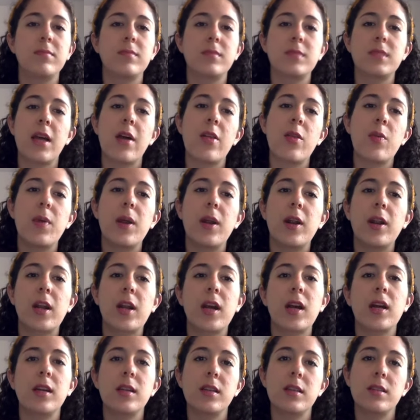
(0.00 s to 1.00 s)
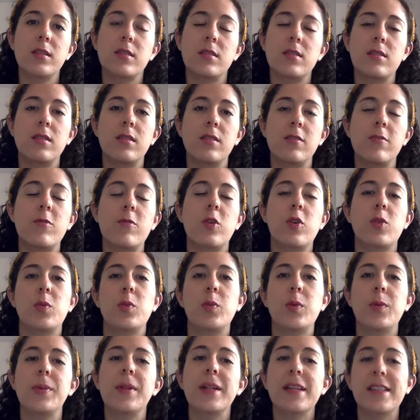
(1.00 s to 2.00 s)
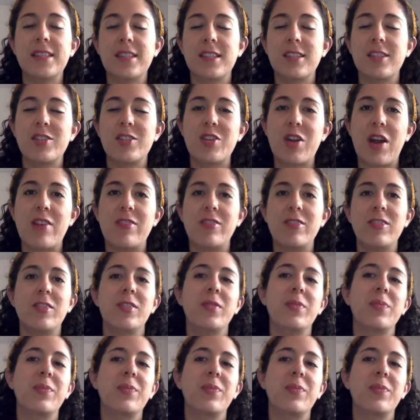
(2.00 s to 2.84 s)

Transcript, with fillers: South America, it's an affordable place to travel.